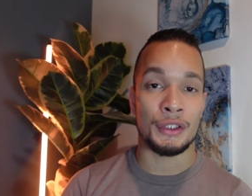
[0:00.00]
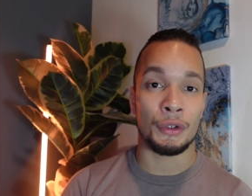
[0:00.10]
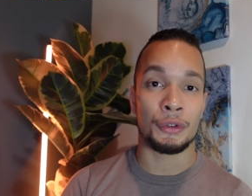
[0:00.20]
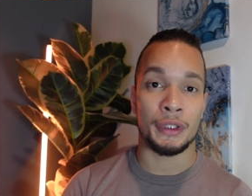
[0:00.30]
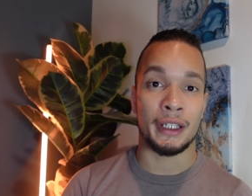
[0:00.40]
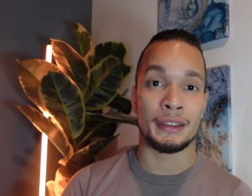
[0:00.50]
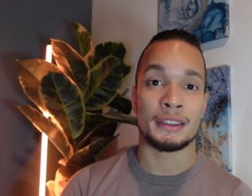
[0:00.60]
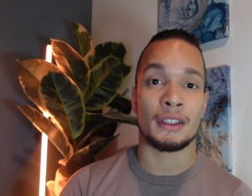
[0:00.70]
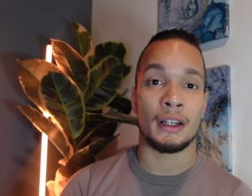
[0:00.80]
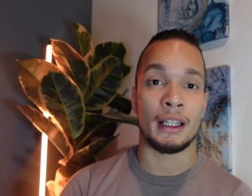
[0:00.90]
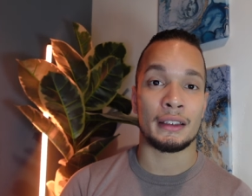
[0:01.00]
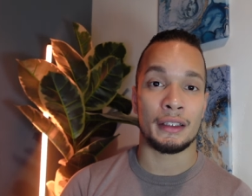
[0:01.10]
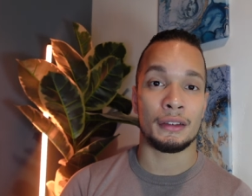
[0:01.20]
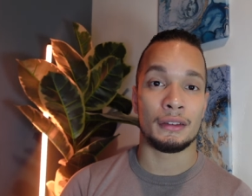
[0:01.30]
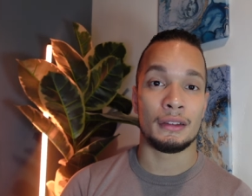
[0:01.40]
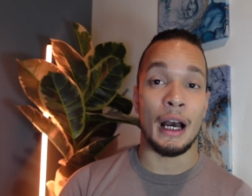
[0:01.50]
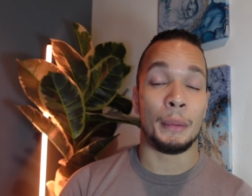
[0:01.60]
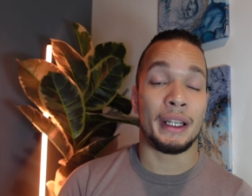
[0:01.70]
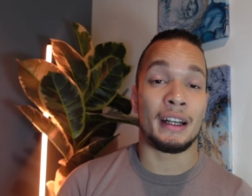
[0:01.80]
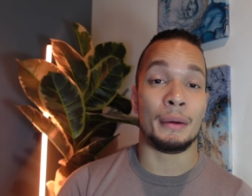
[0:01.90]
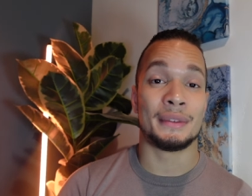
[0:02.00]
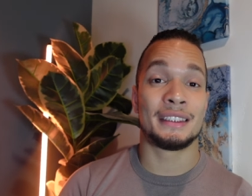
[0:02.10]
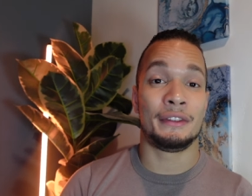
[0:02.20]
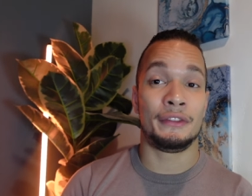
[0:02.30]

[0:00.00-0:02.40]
show creators are Latino. Now, when it comes to